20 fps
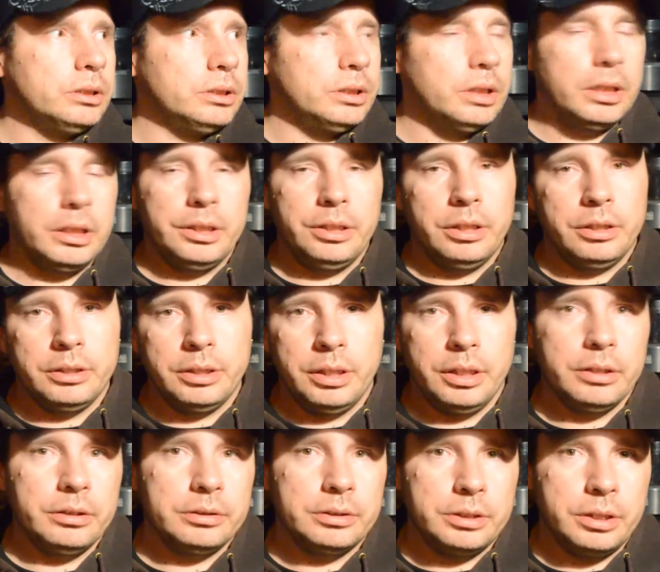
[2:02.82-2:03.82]
side, on the
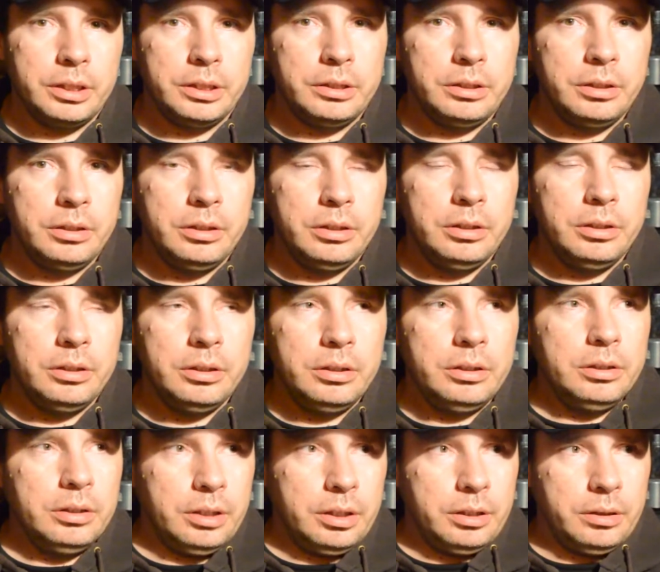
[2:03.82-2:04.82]
other side,
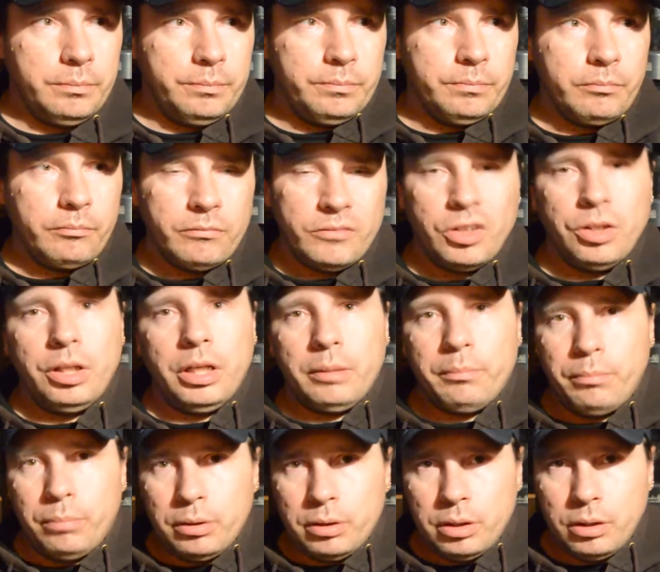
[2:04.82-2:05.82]
um,
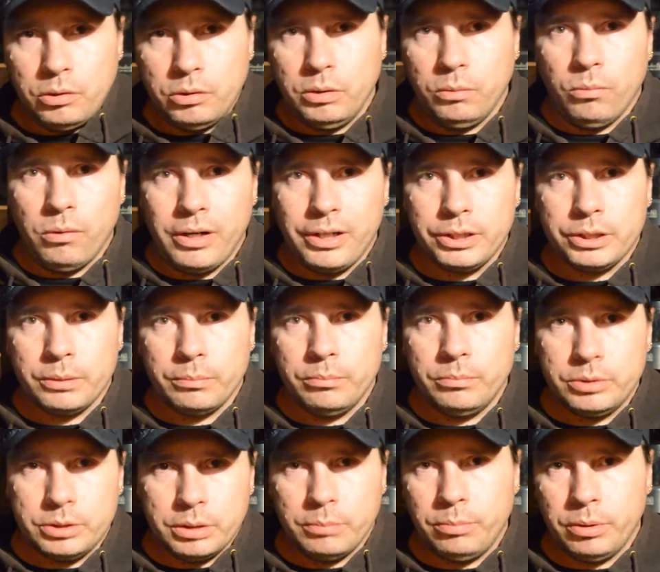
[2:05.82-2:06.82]
like below the washroom,
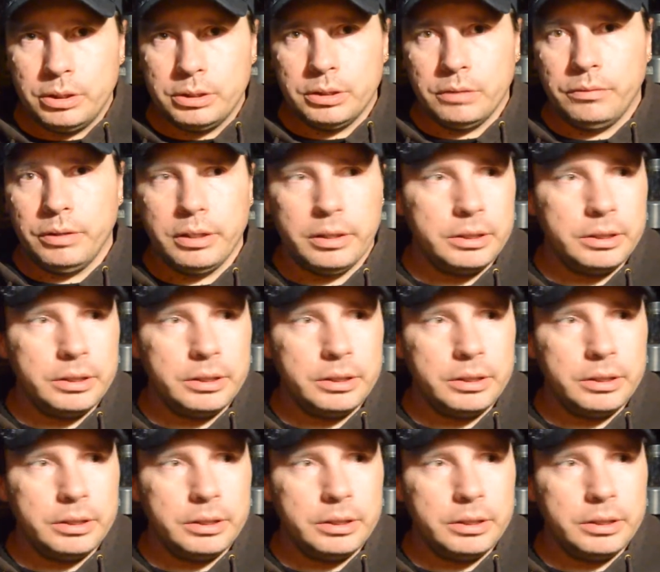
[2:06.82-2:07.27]
someplace over there.